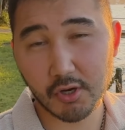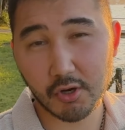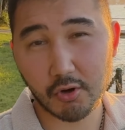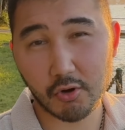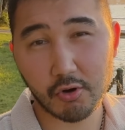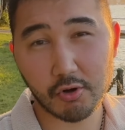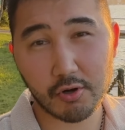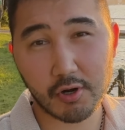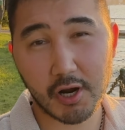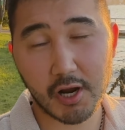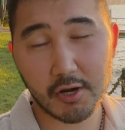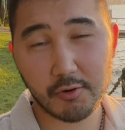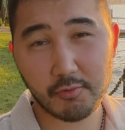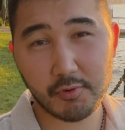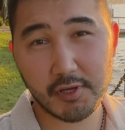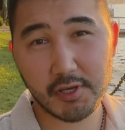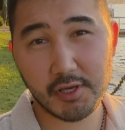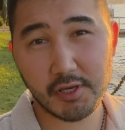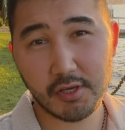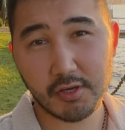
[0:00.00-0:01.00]
Or are
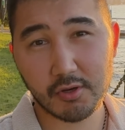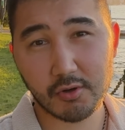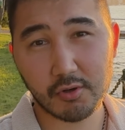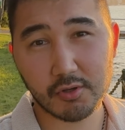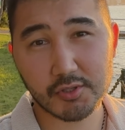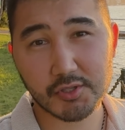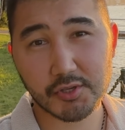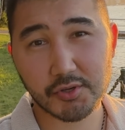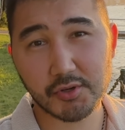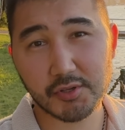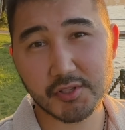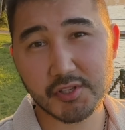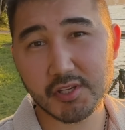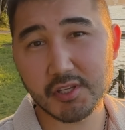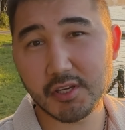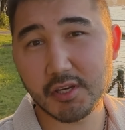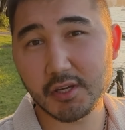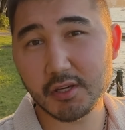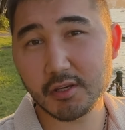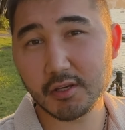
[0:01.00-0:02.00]
we also
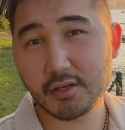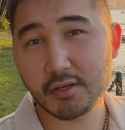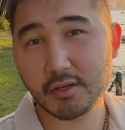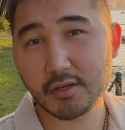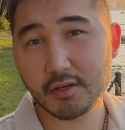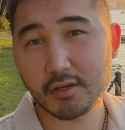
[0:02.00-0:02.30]
considering